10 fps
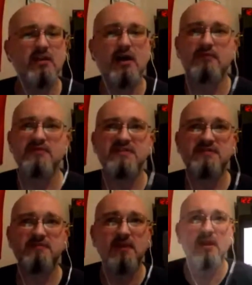
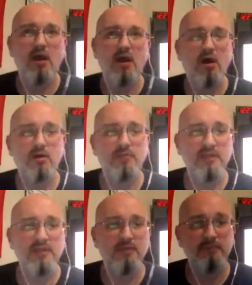honorably medically
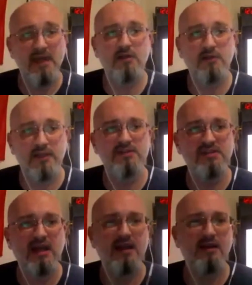retired for
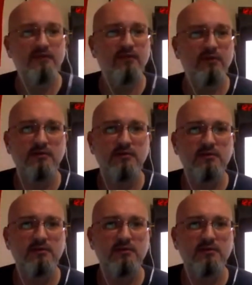uh,